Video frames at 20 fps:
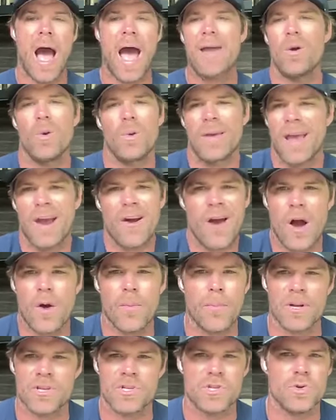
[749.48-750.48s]
I don't care how
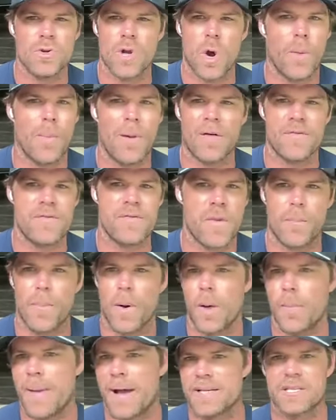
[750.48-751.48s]
much you know about
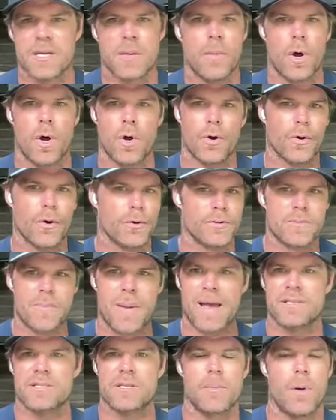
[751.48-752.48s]
football, basketball, girls
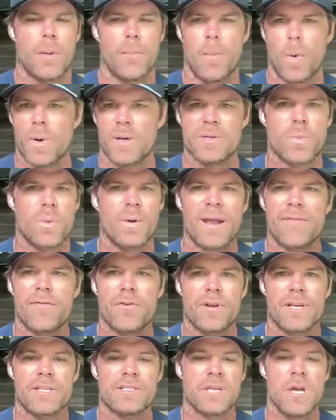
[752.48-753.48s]
basketball, boys, whatever
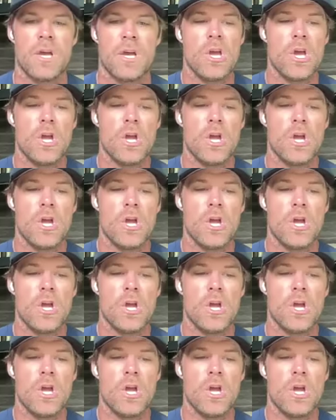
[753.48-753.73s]
it is.